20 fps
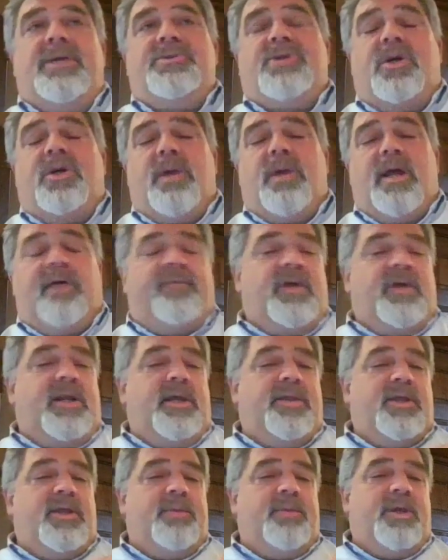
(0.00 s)
don't have any
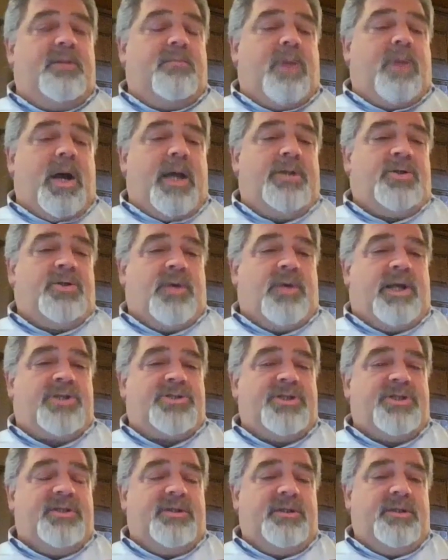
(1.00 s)
of them in my
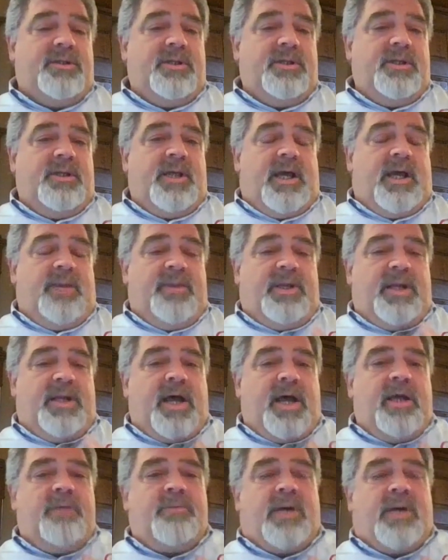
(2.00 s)
direction. I mean,
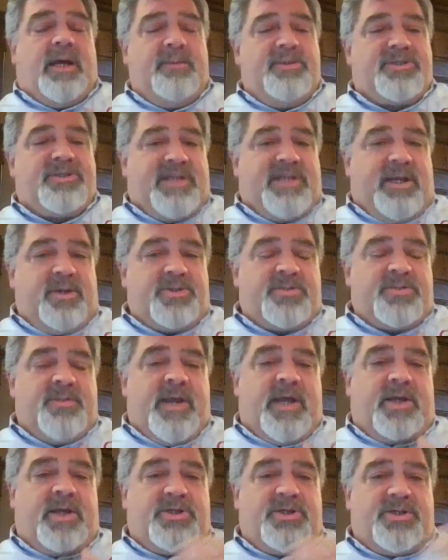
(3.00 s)
I'm a sales
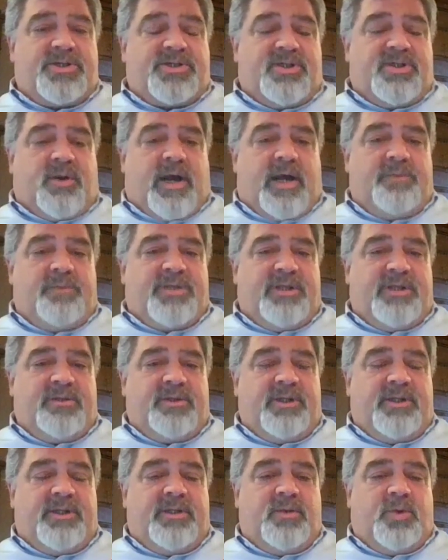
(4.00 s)
manager, so I'm
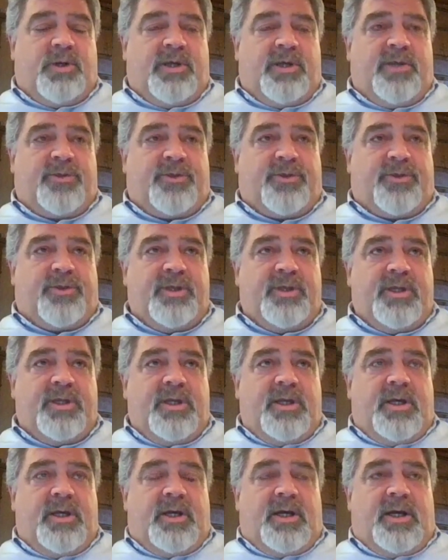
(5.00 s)
dealing with
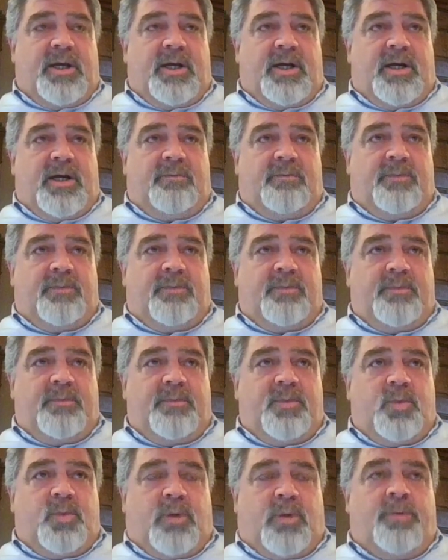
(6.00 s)

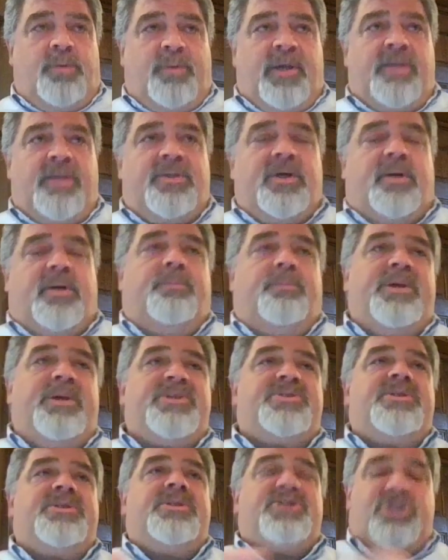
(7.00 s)
what would be the
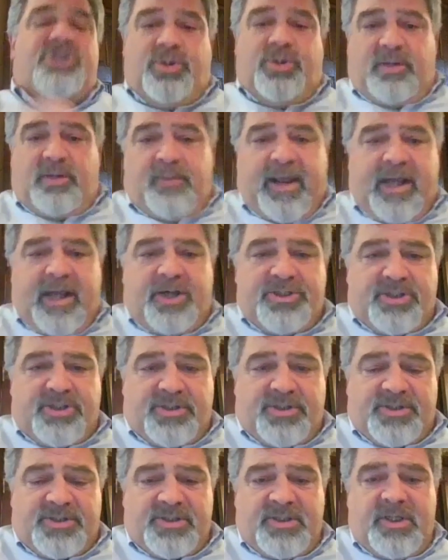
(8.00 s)
business unit
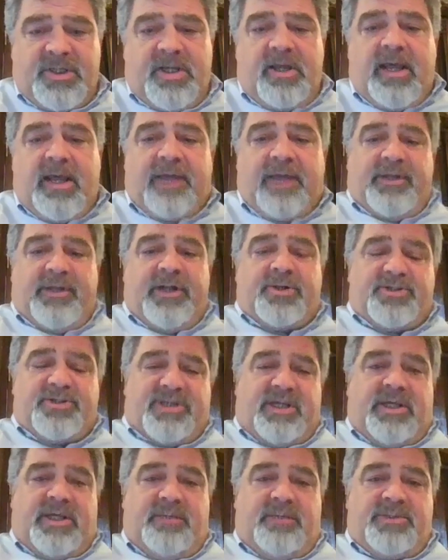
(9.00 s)
managers and their
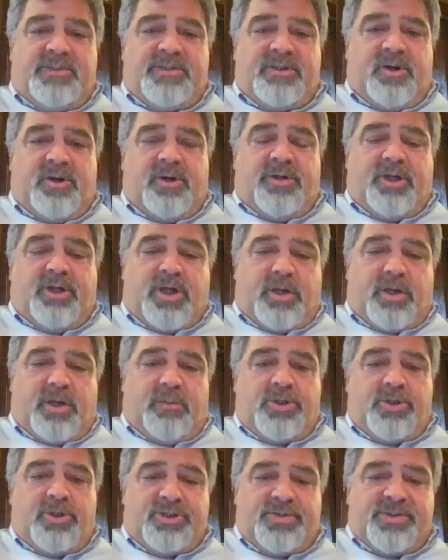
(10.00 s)
teams on the
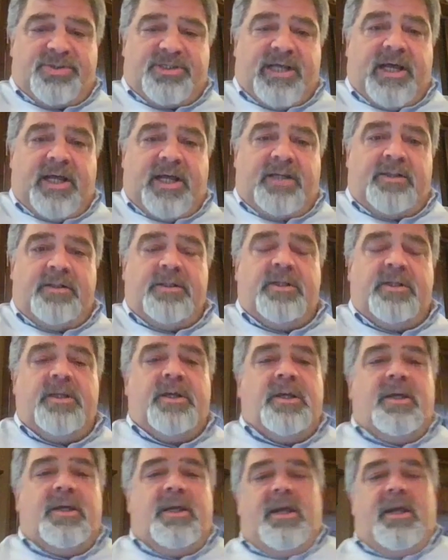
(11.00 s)
commercial side.
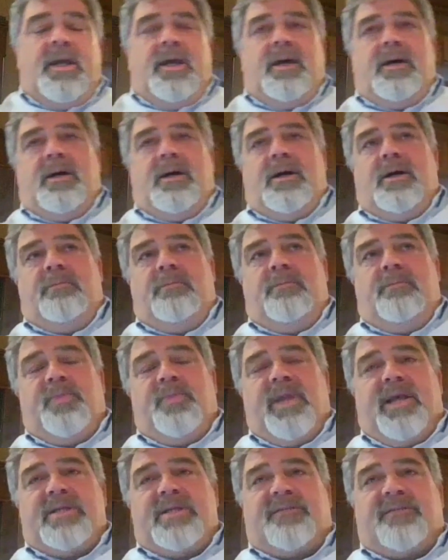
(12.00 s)

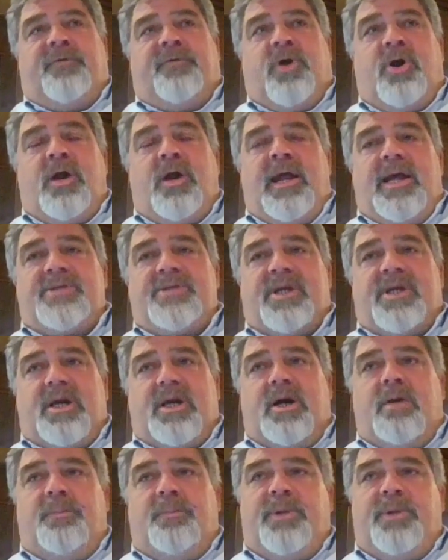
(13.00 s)
As far as a
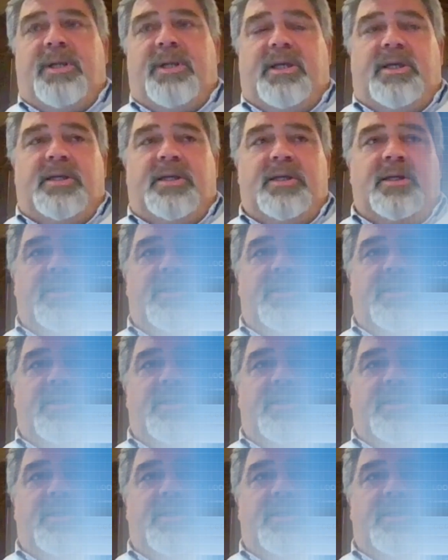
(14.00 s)
company,